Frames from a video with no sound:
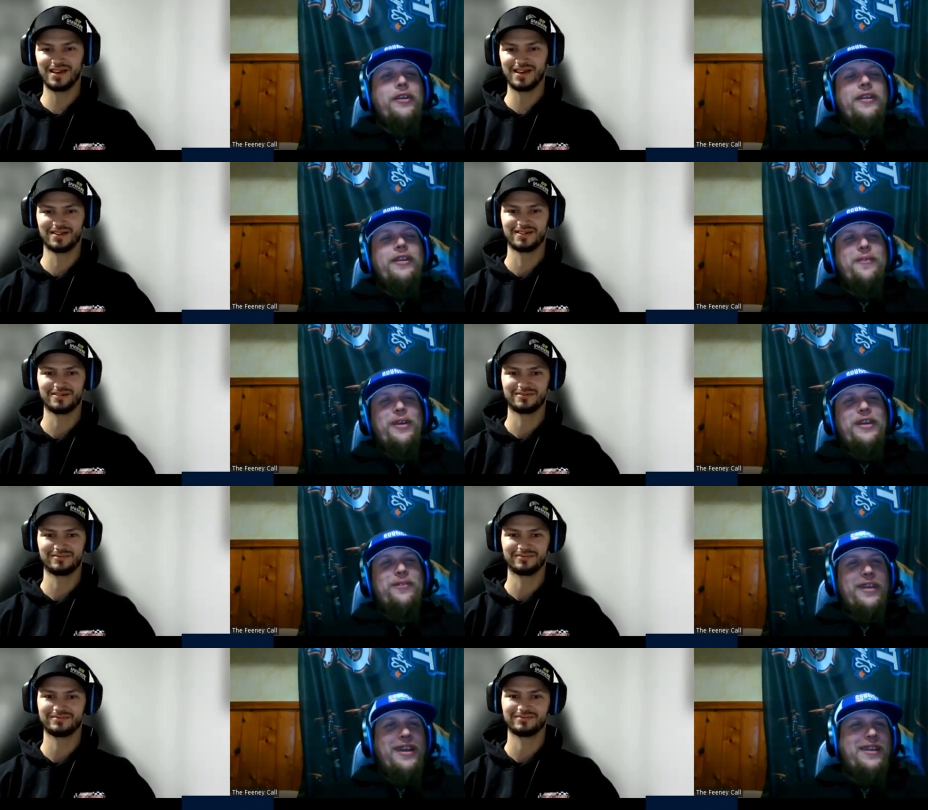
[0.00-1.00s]

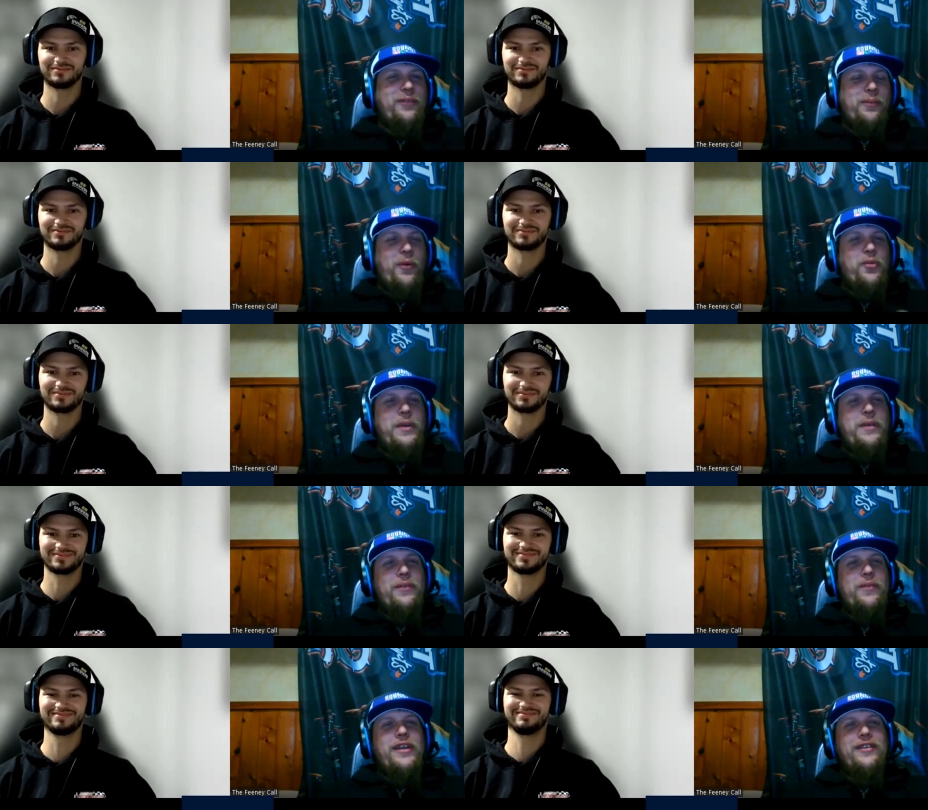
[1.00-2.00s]
Speaker 1: delivery friggin' from roast
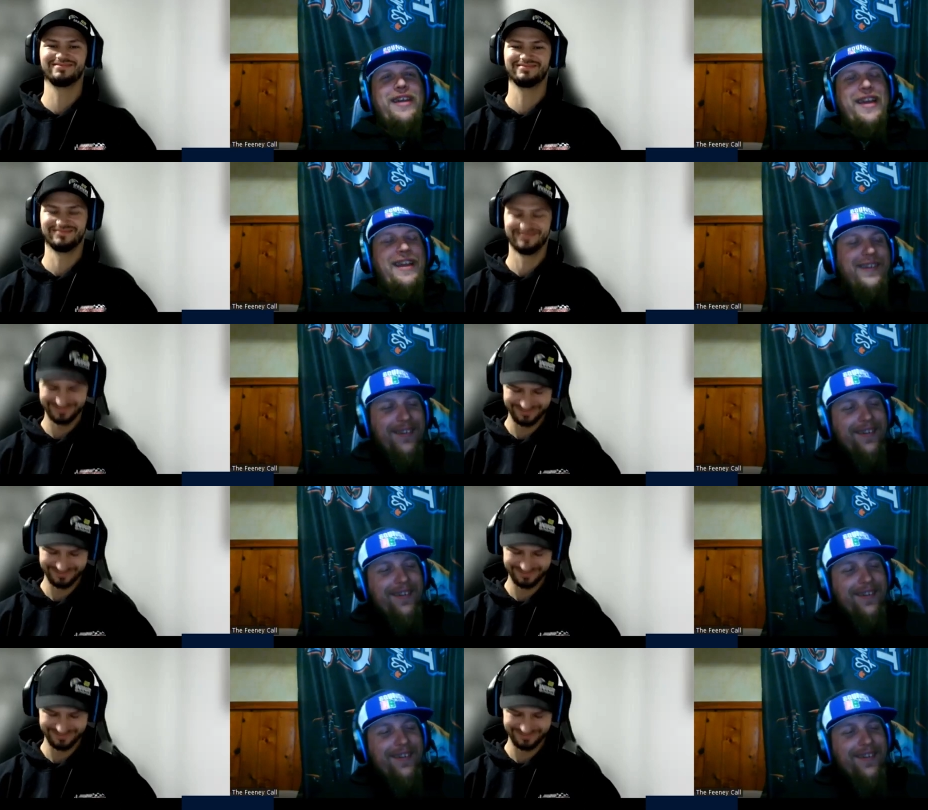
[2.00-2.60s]
beef in Victory Lane.